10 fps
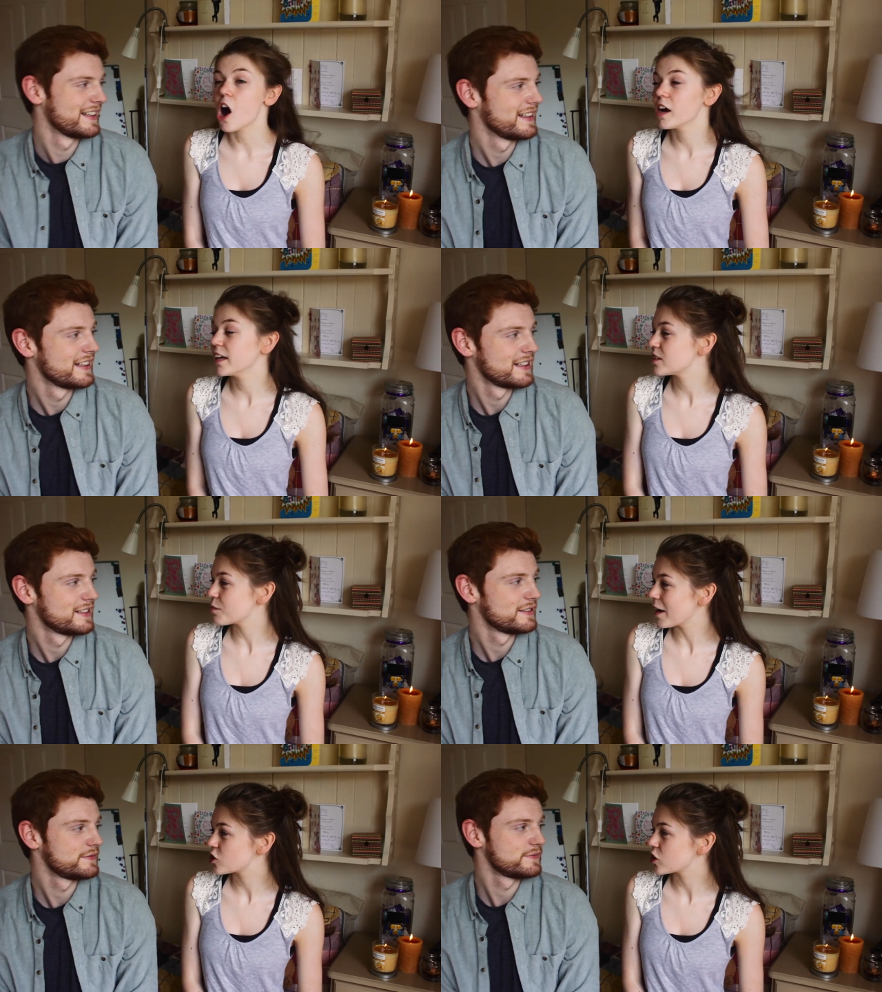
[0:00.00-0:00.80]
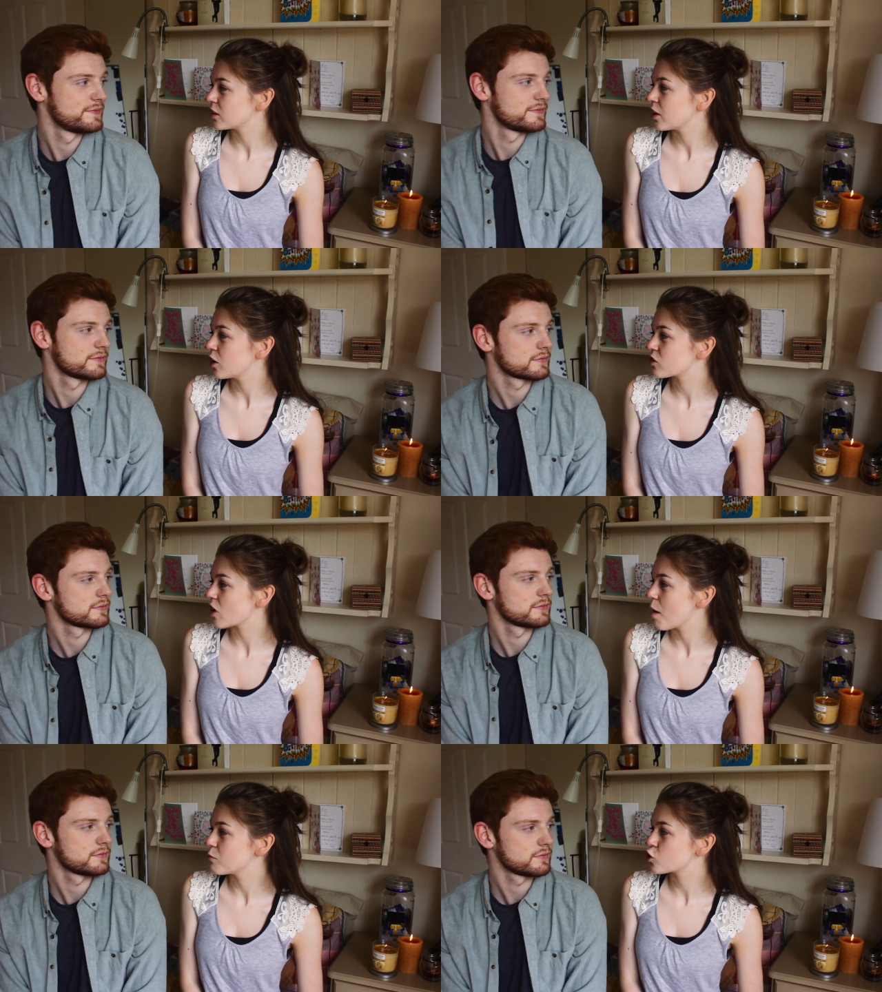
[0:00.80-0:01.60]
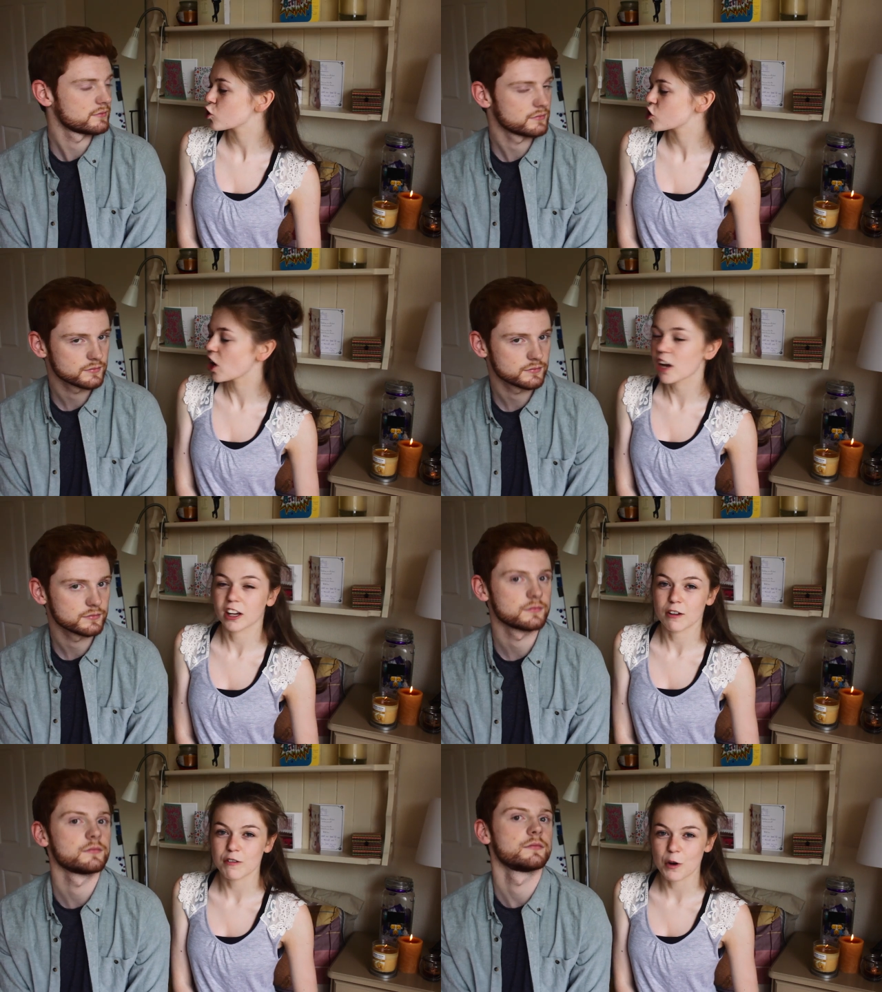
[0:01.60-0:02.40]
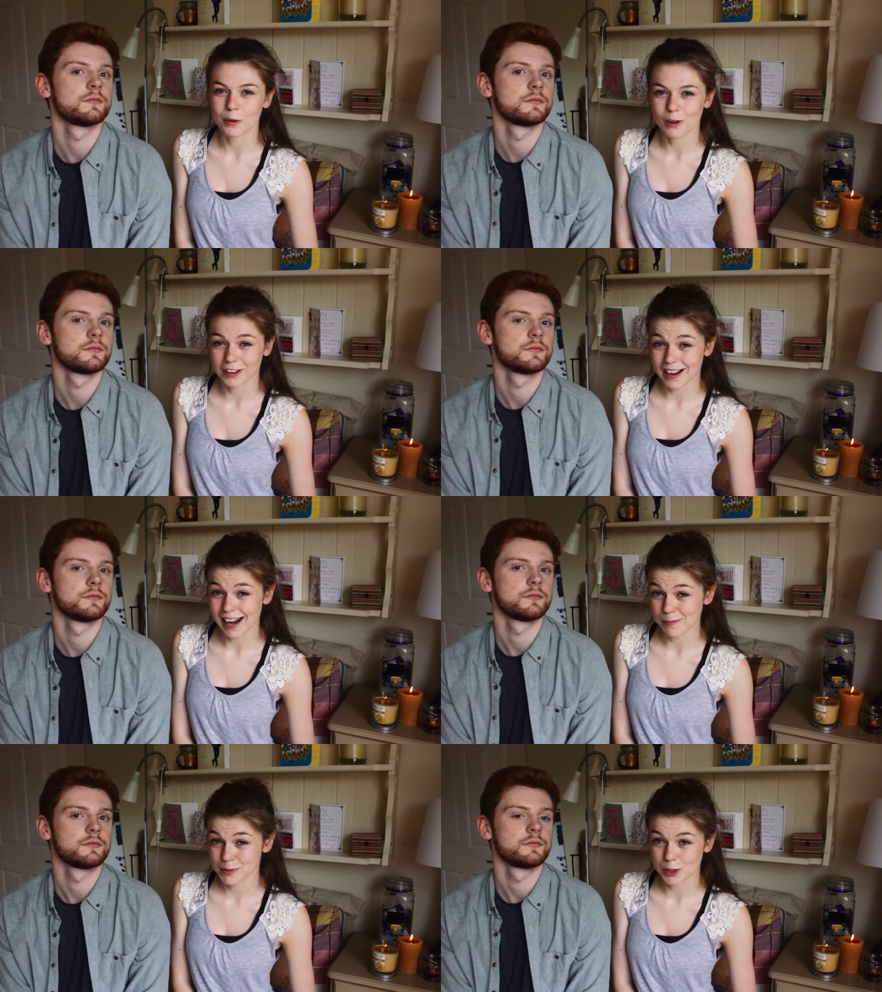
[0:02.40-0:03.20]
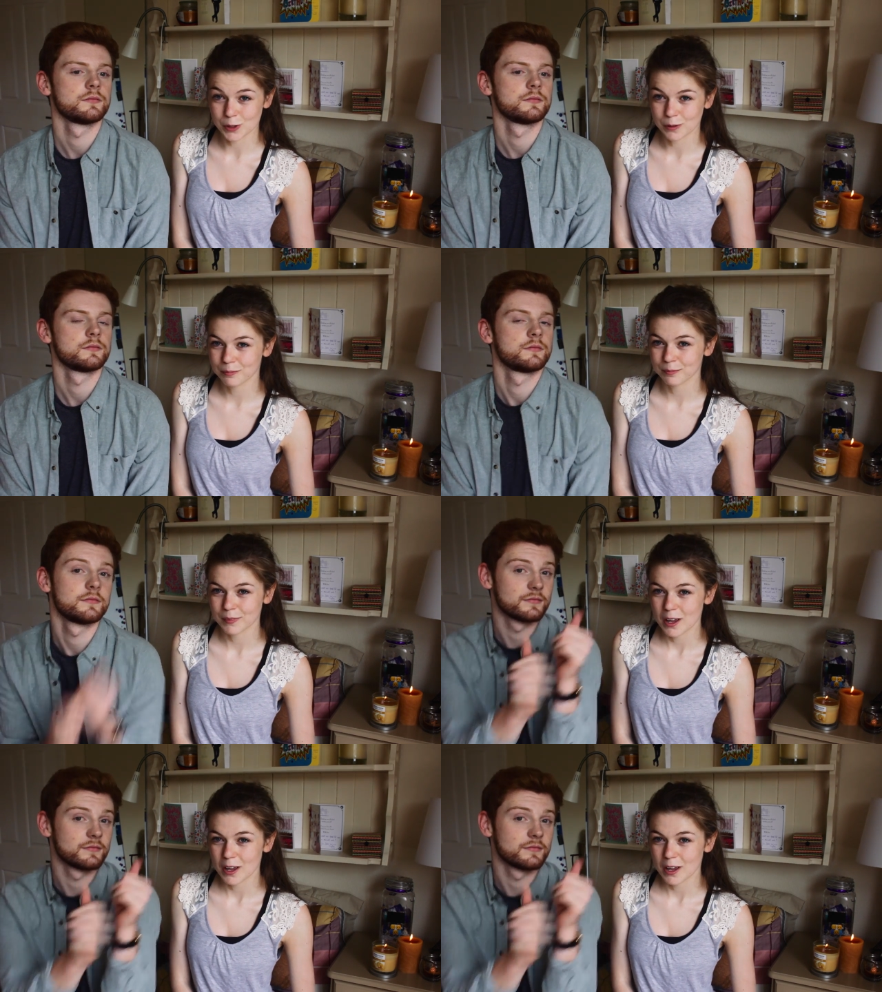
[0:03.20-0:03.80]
Speaker 1: I'd imagine that um, George and I are going to film another collab soon.